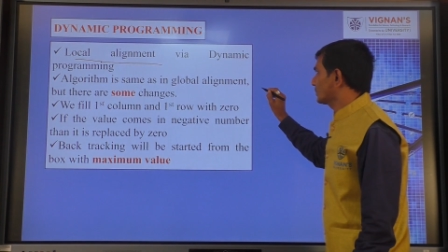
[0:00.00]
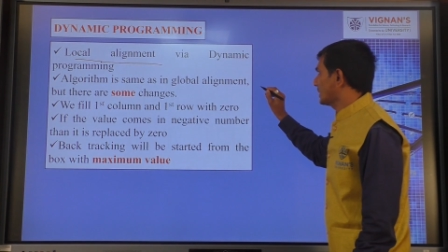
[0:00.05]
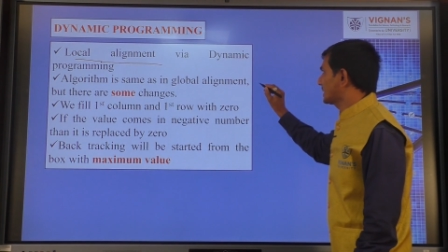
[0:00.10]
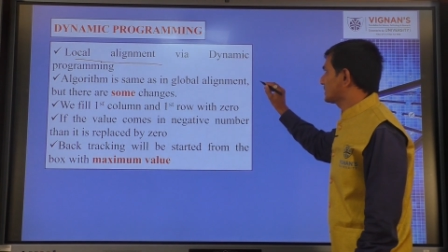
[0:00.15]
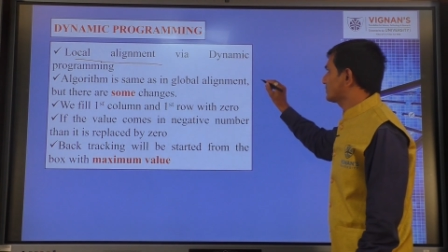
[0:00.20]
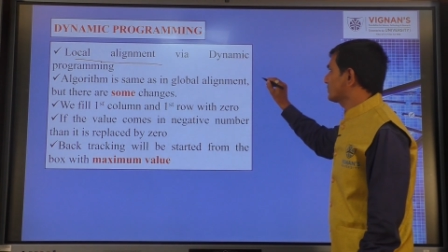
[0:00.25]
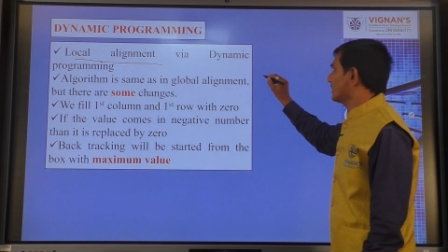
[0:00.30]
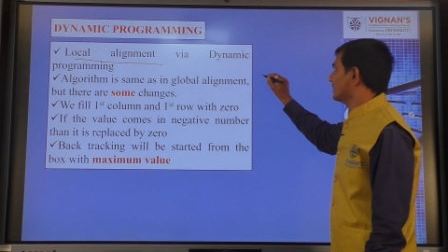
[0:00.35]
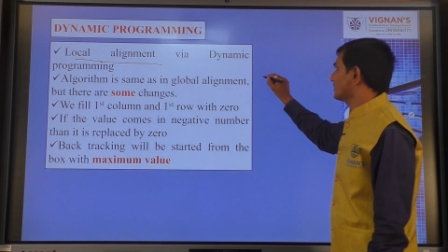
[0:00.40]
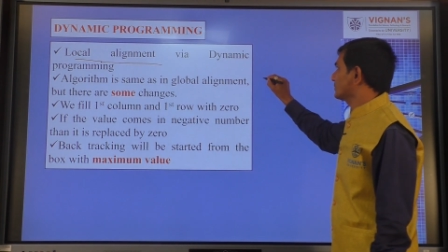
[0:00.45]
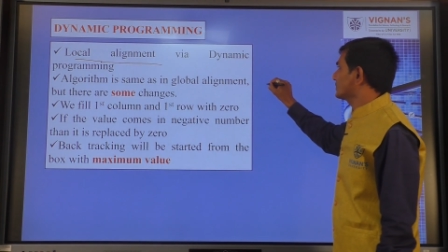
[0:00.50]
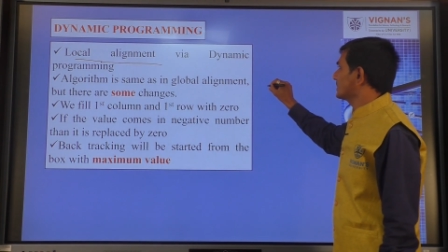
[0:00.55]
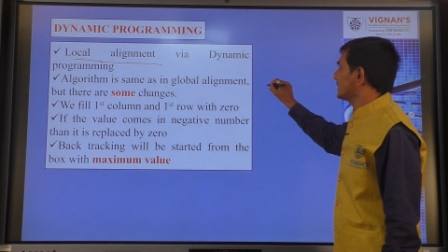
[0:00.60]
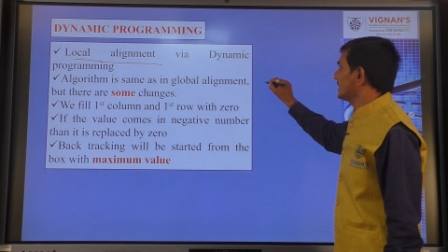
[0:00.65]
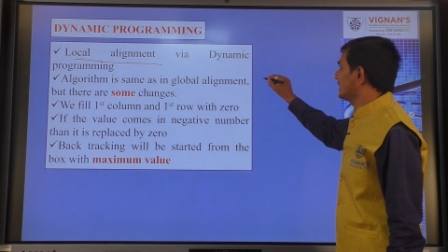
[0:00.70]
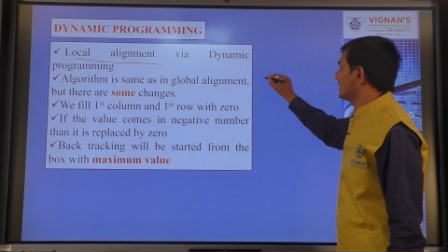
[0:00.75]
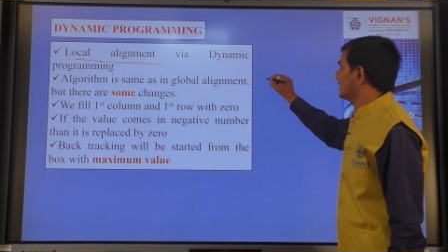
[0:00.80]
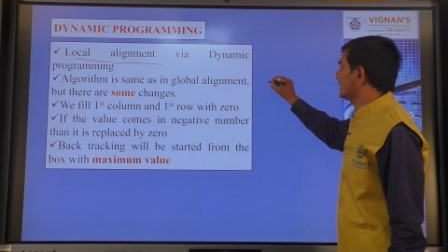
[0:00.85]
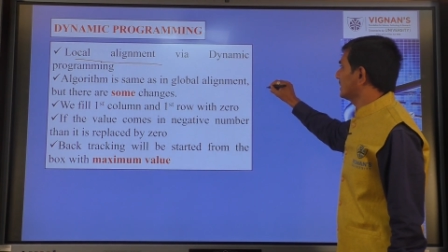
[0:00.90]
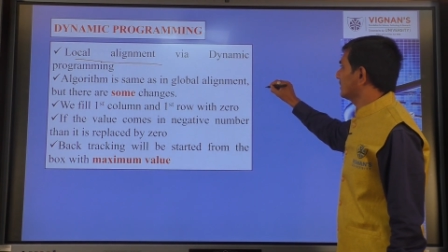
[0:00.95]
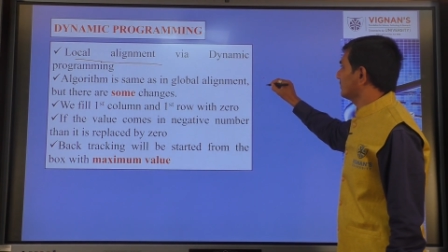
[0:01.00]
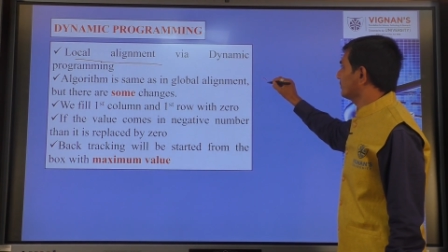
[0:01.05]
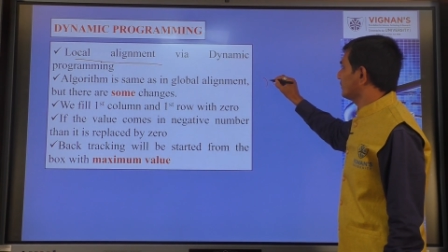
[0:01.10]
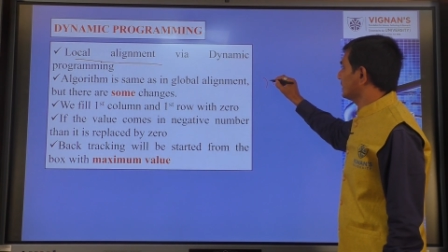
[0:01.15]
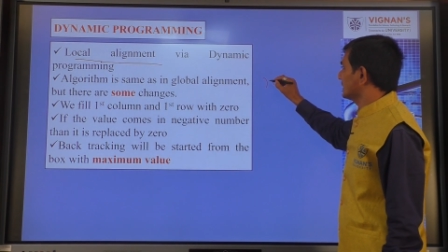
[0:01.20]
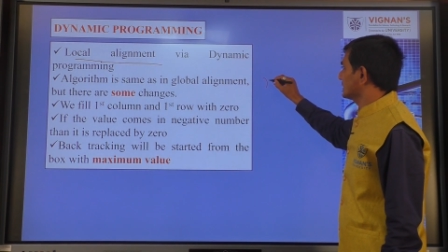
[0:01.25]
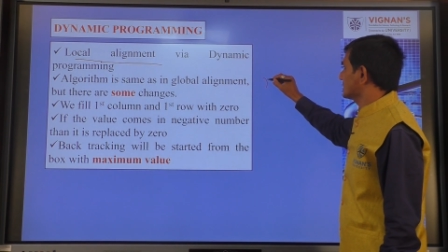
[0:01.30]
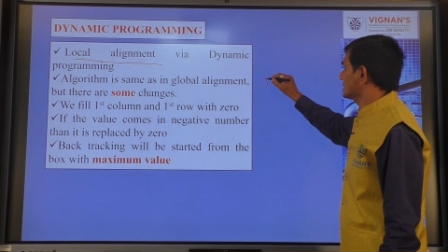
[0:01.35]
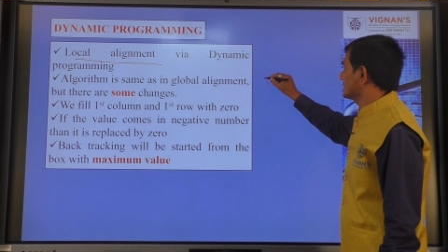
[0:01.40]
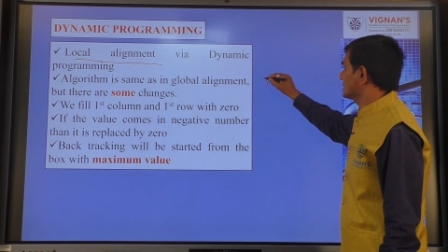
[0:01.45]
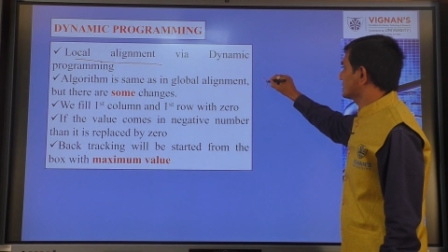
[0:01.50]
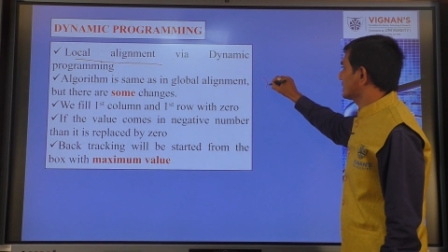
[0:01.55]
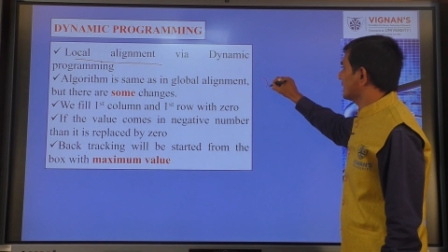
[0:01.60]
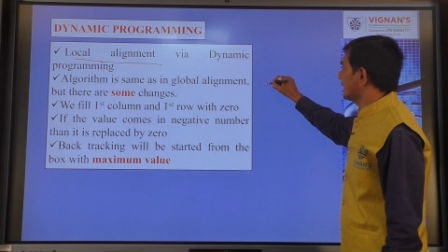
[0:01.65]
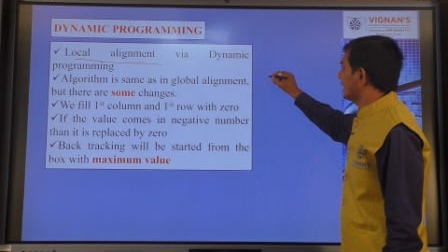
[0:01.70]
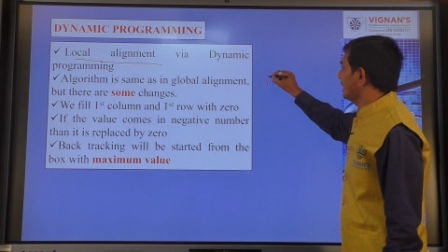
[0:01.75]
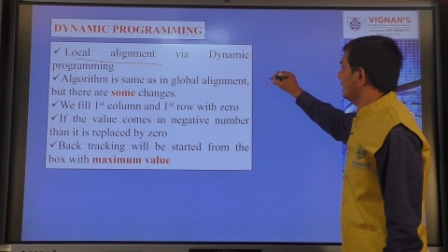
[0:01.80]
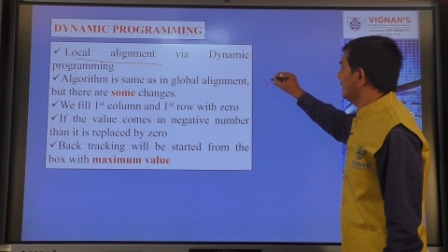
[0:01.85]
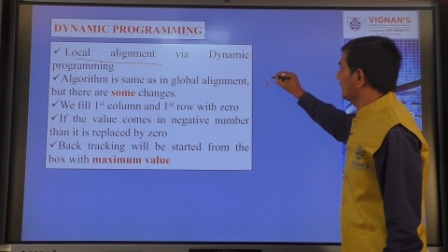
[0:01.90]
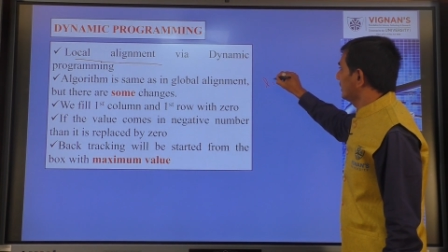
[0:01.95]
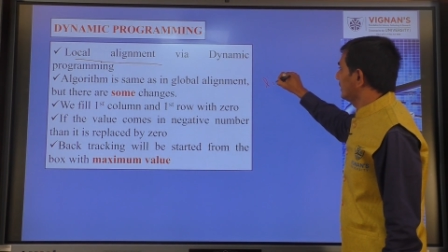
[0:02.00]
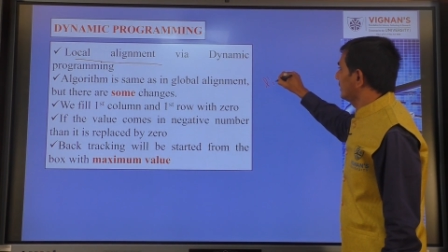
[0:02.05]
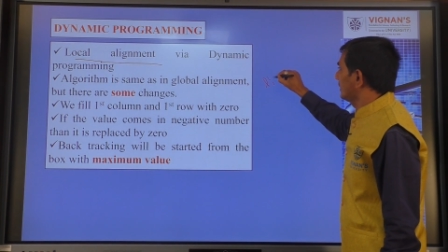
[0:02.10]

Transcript: as we have seen in the first slide,